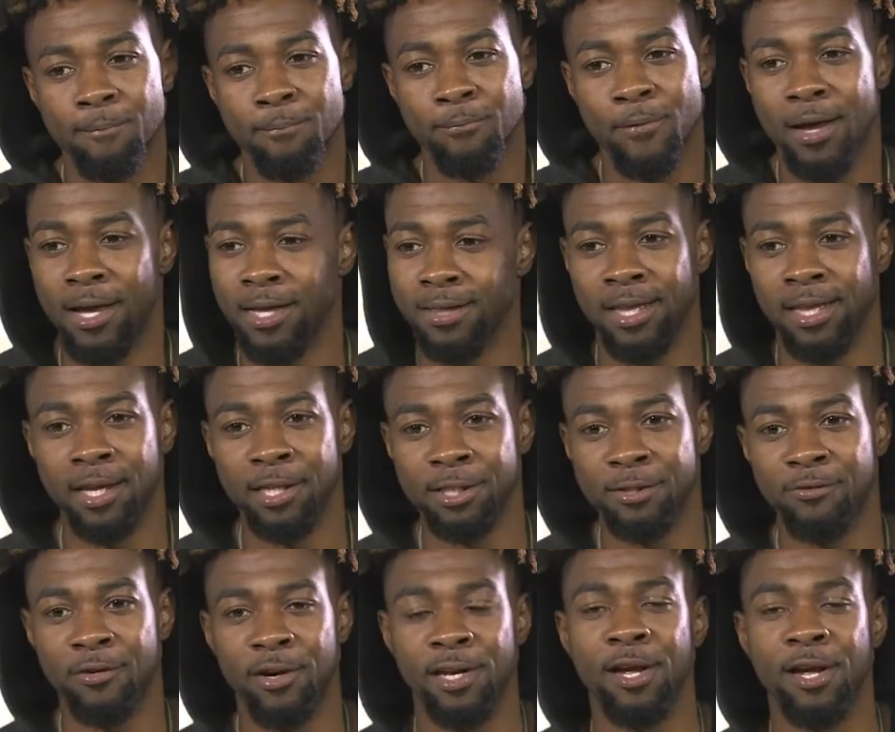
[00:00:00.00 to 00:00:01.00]
I think it's
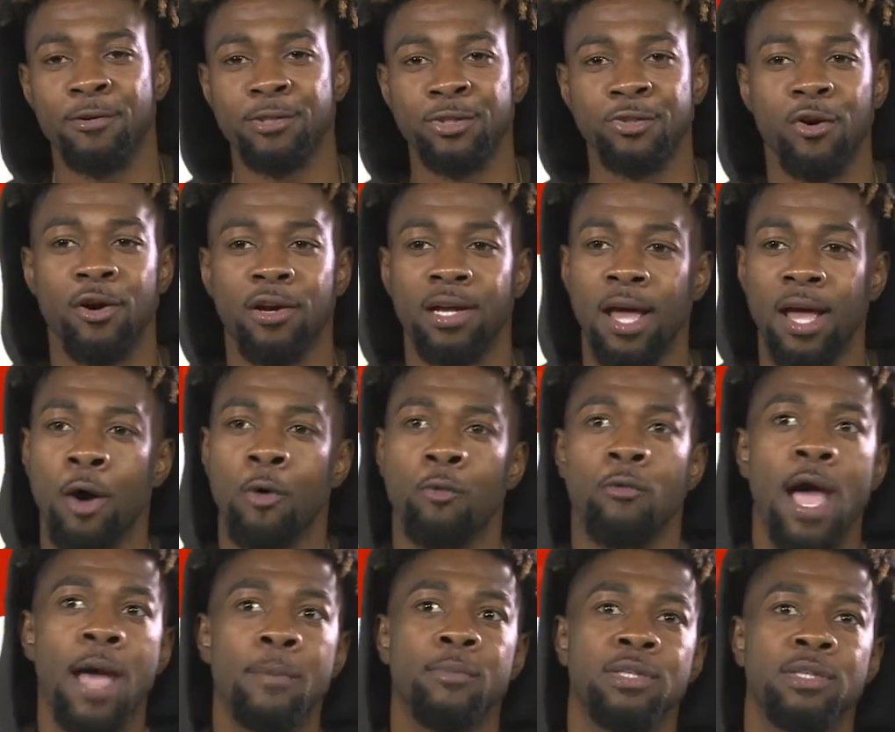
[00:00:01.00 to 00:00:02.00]
funny. I was talking how
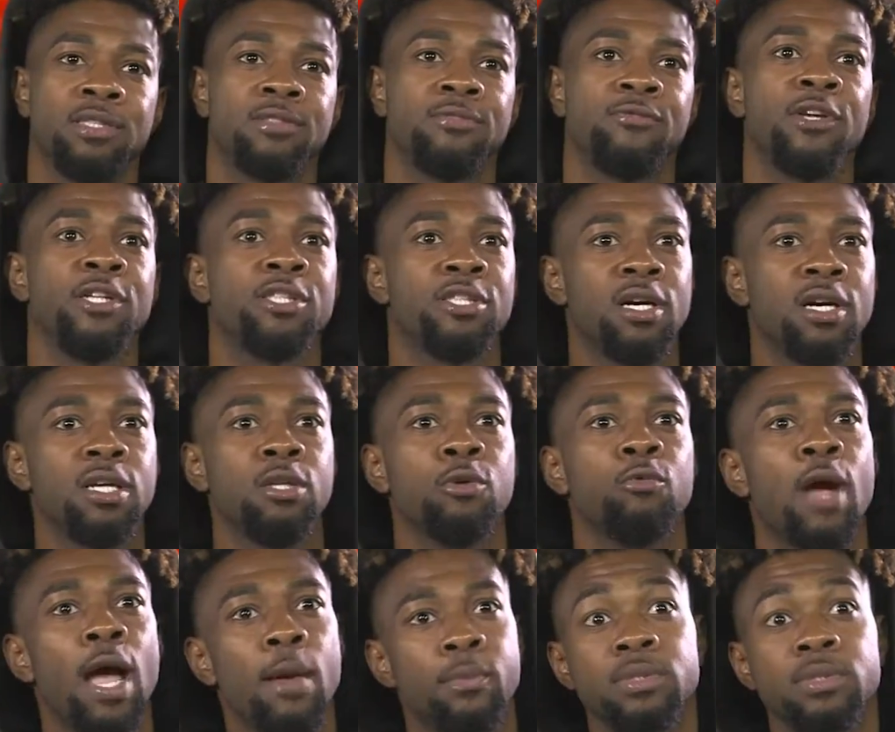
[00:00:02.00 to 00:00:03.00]
rappers feature other
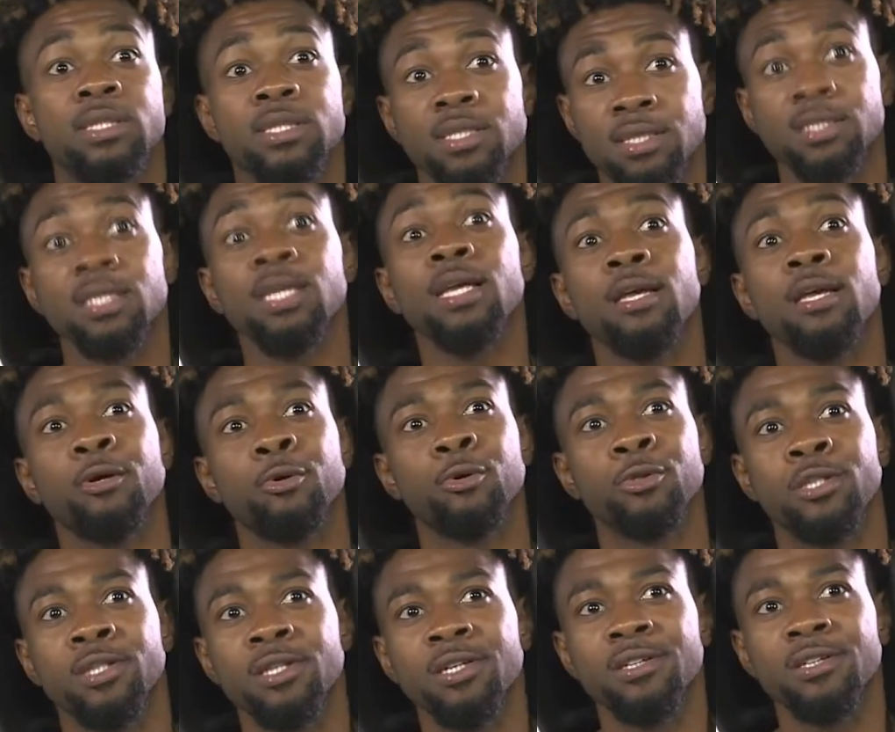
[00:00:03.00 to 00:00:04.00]
rappers to sing on the
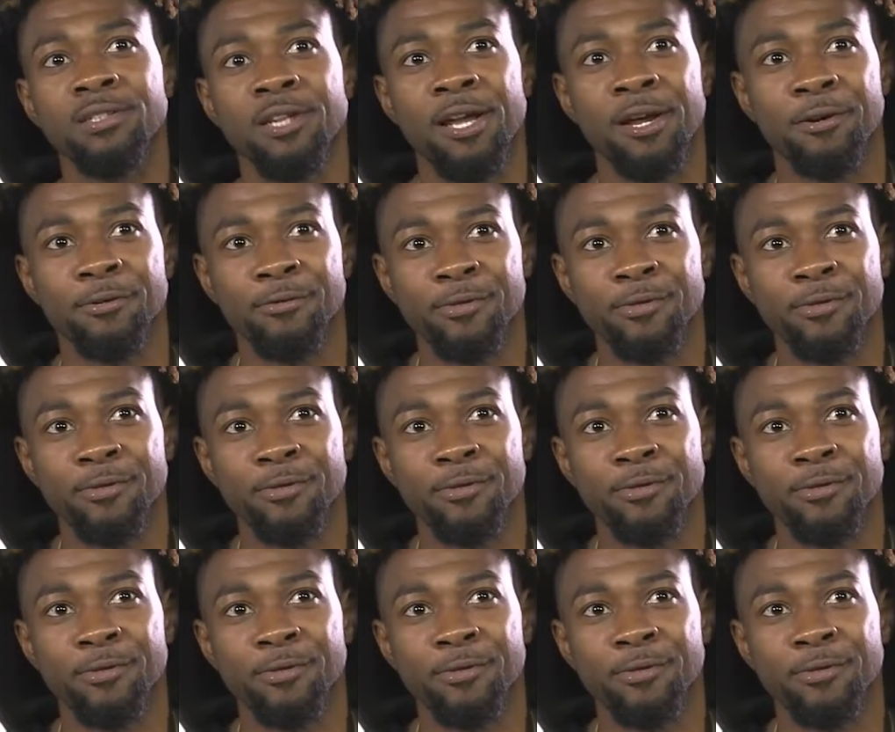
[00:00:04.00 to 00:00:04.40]
hook now.